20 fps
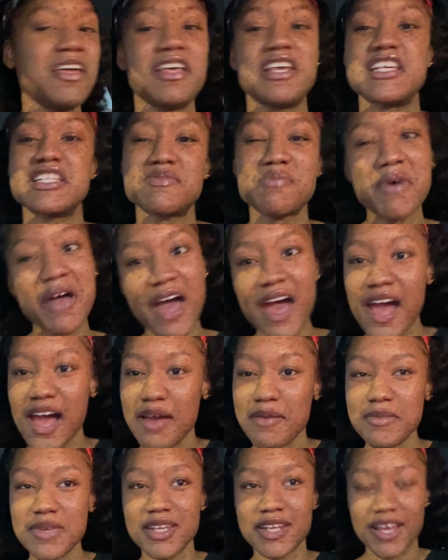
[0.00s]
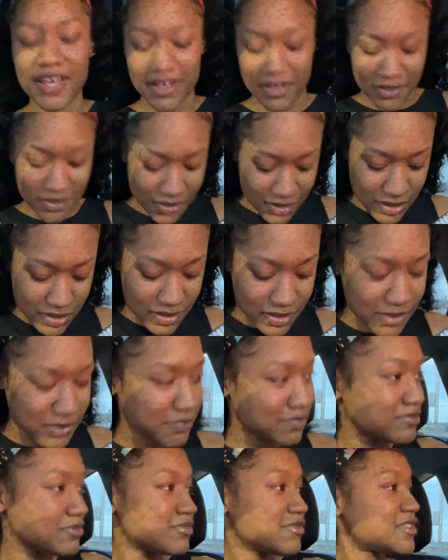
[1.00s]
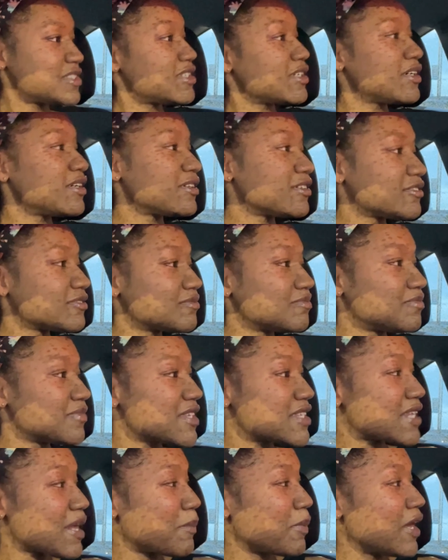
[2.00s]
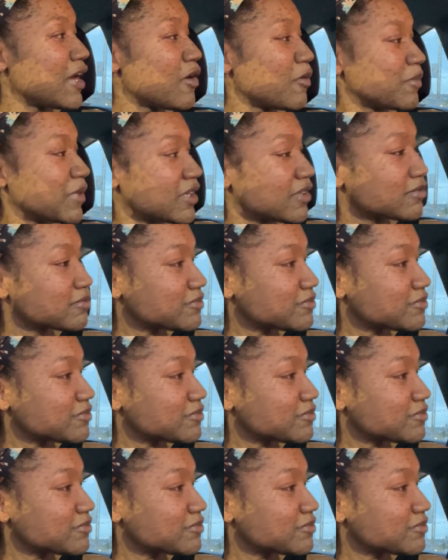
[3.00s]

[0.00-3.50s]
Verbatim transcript: is behind me now. Huh. To stop playing with me.